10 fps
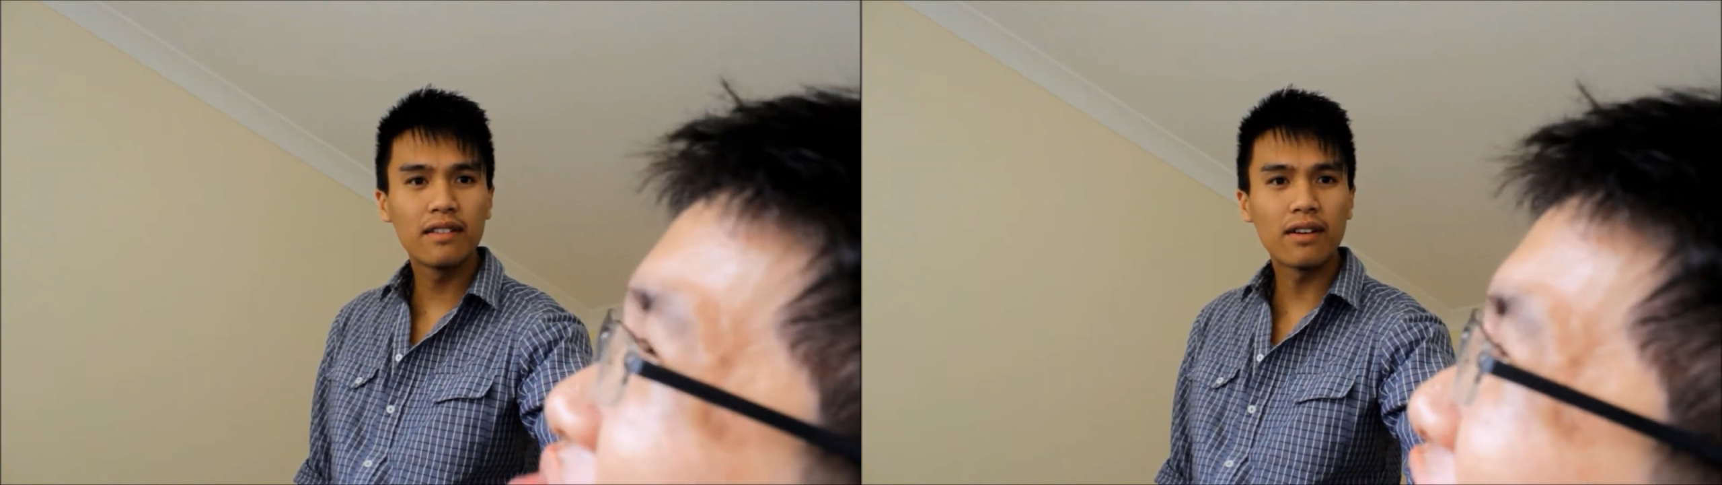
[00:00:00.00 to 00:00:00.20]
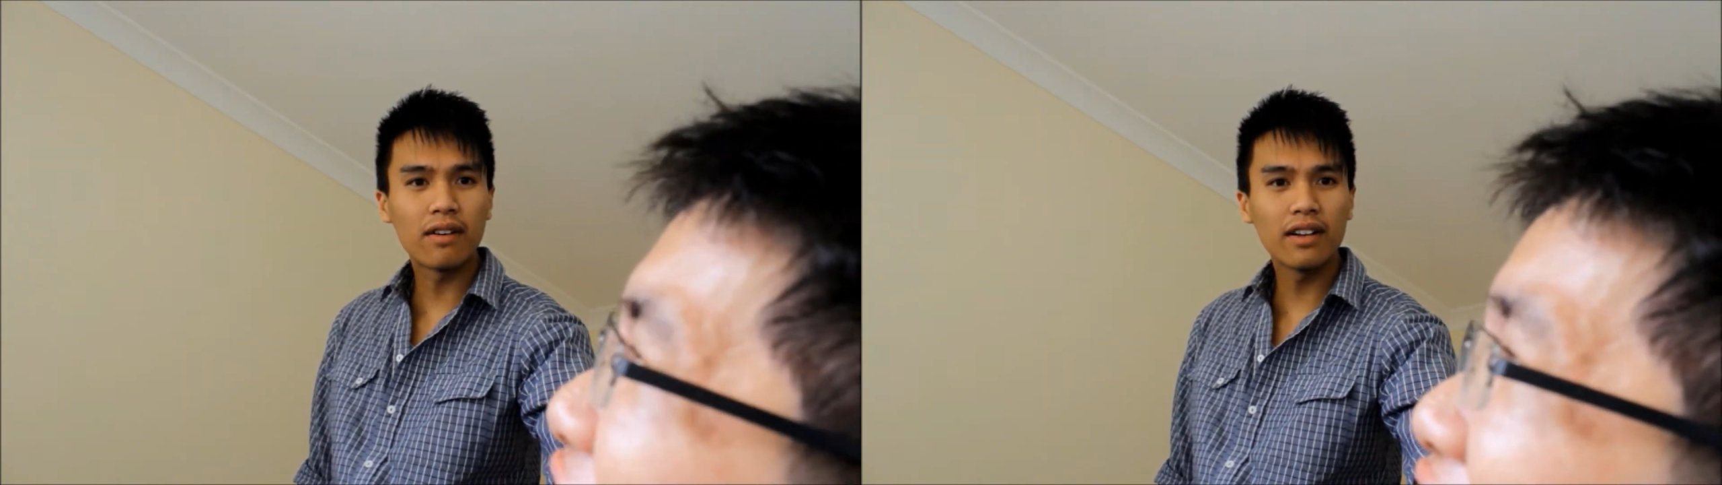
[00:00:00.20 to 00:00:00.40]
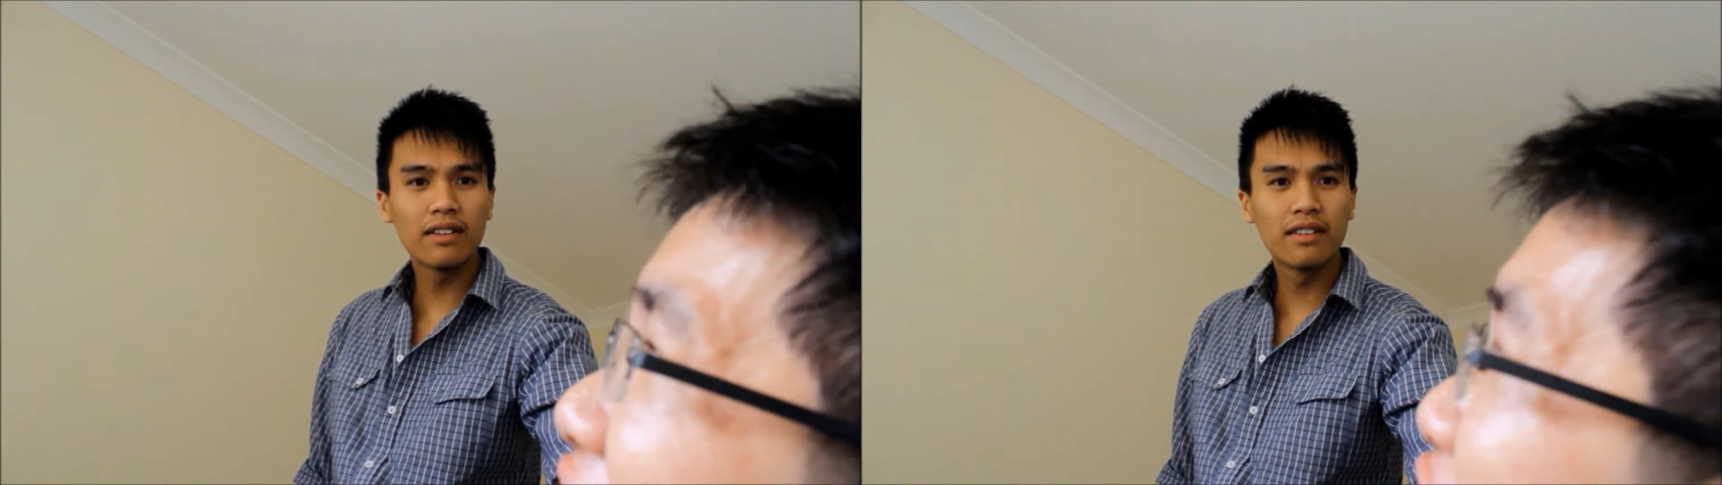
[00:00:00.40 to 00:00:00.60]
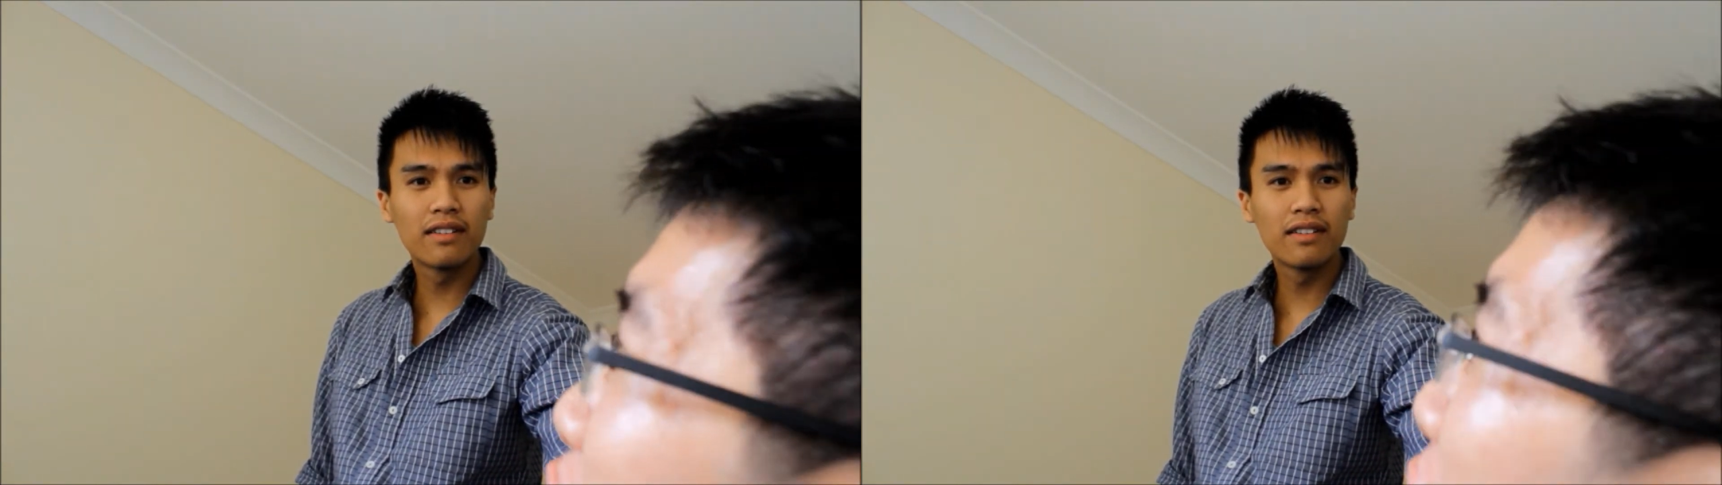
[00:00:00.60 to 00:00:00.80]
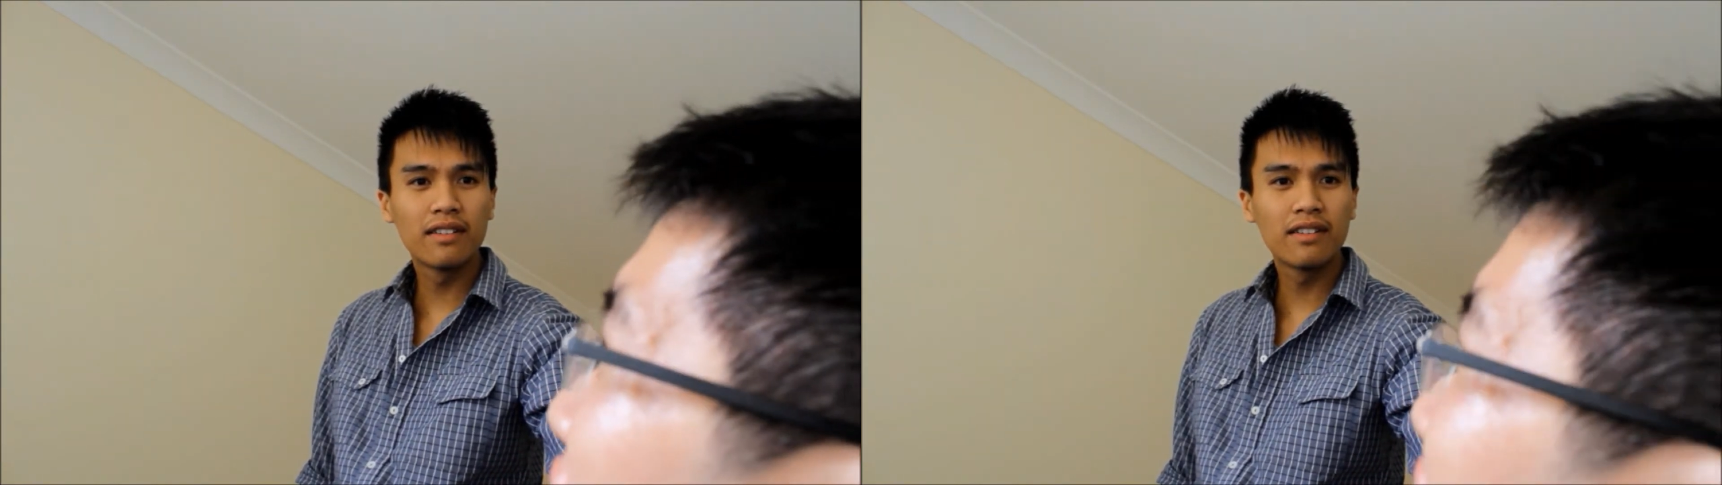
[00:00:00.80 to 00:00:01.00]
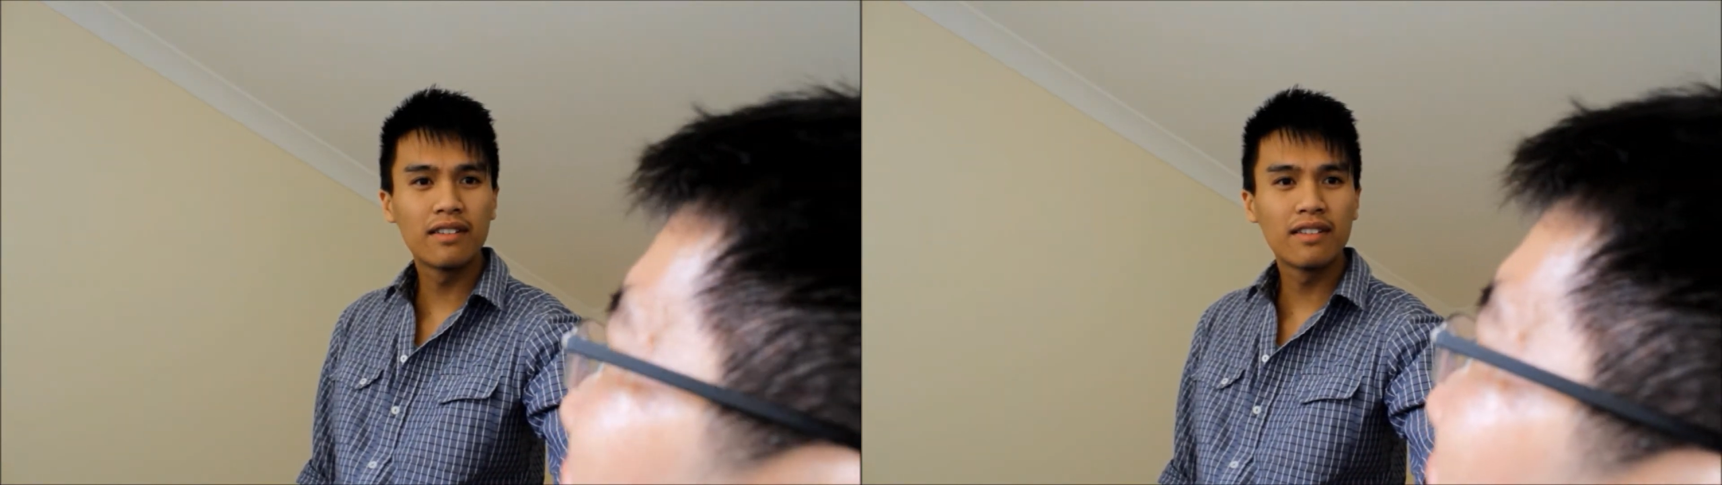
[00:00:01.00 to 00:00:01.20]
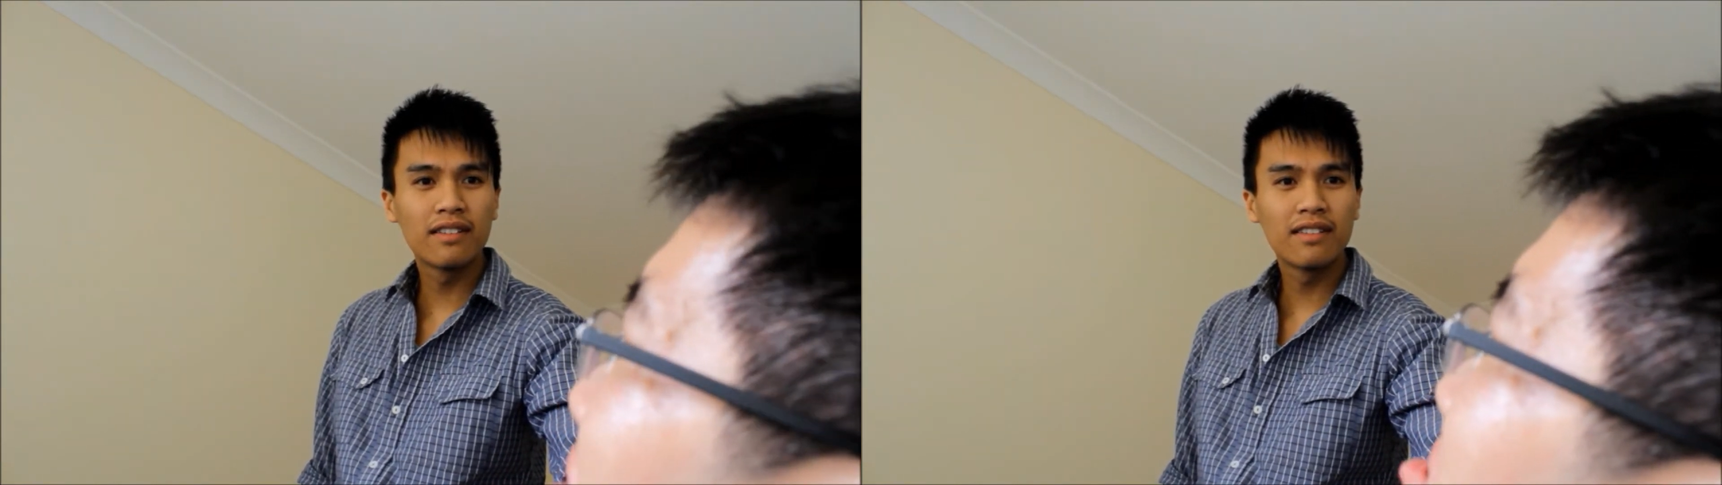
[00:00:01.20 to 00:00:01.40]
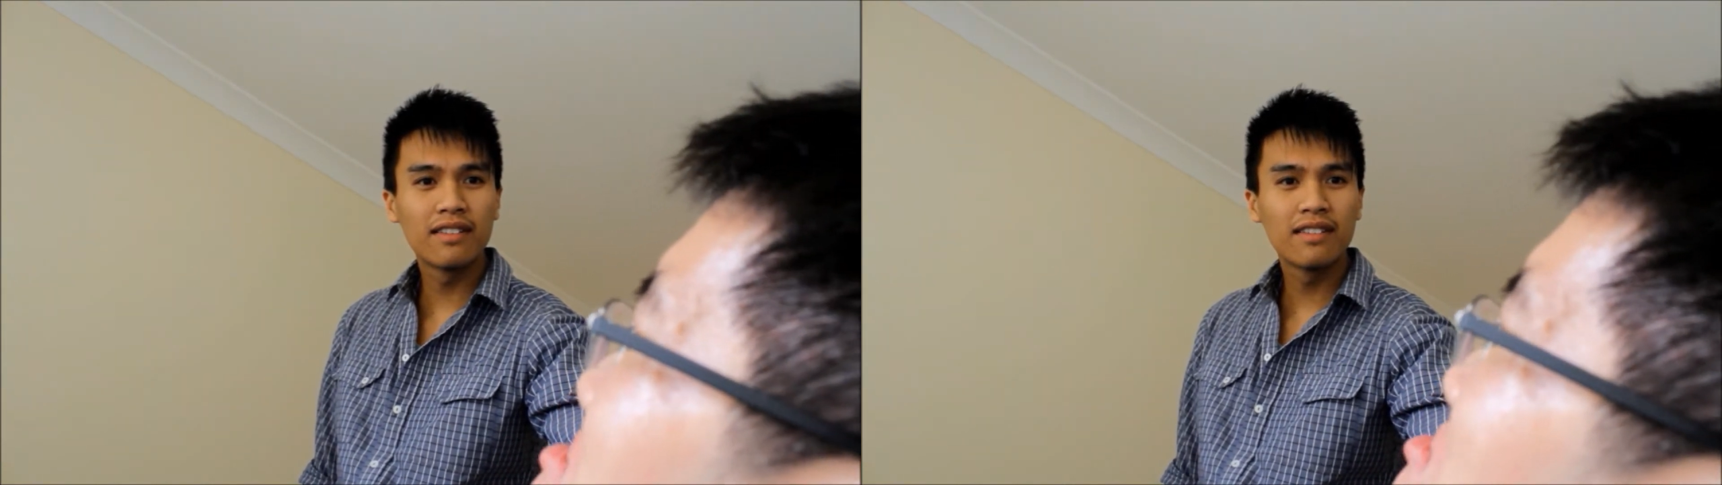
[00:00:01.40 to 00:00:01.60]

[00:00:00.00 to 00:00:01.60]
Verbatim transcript: He just what? needs to walk again.